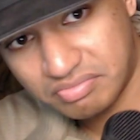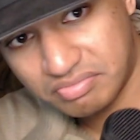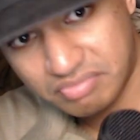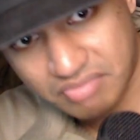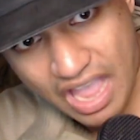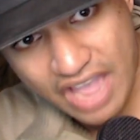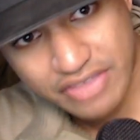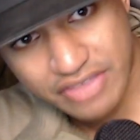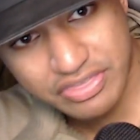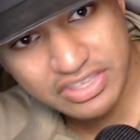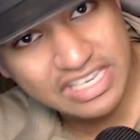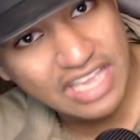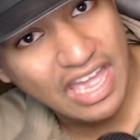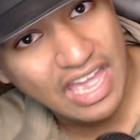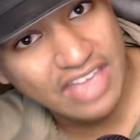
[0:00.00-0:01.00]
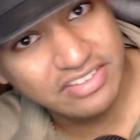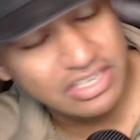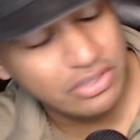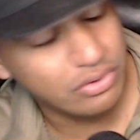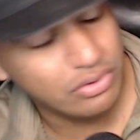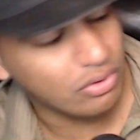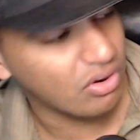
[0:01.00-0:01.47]
I think he has
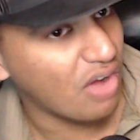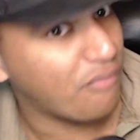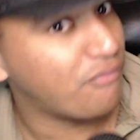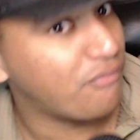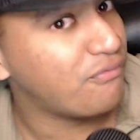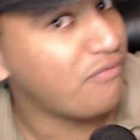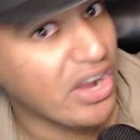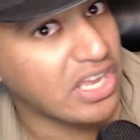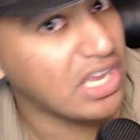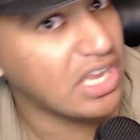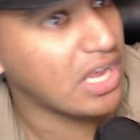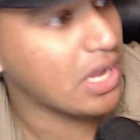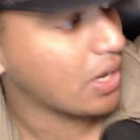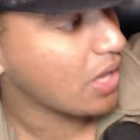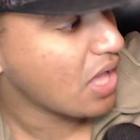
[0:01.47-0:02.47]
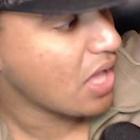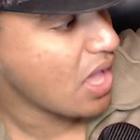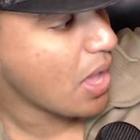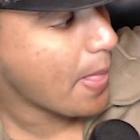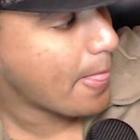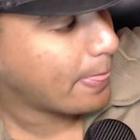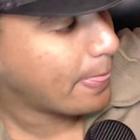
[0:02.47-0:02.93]
either a fucking
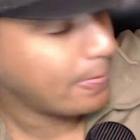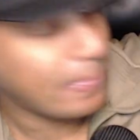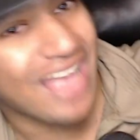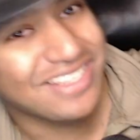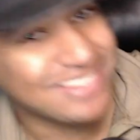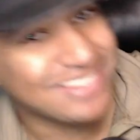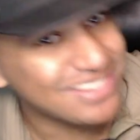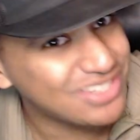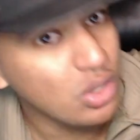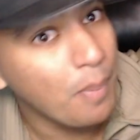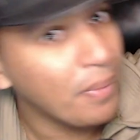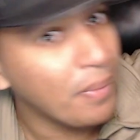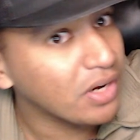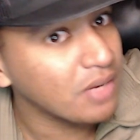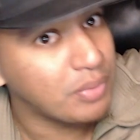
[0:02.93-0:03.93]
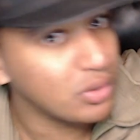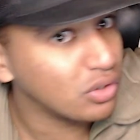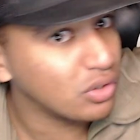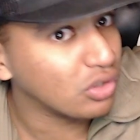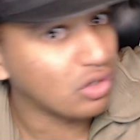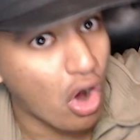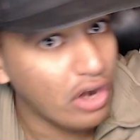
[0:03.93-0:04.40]
massive
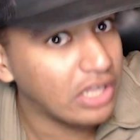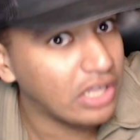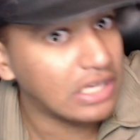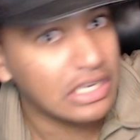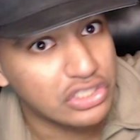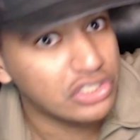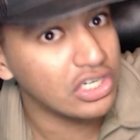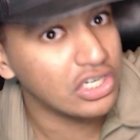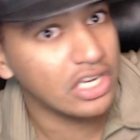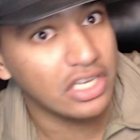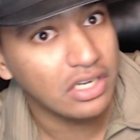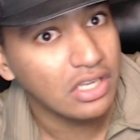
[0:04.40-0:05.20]
supercomputer guarding his shit,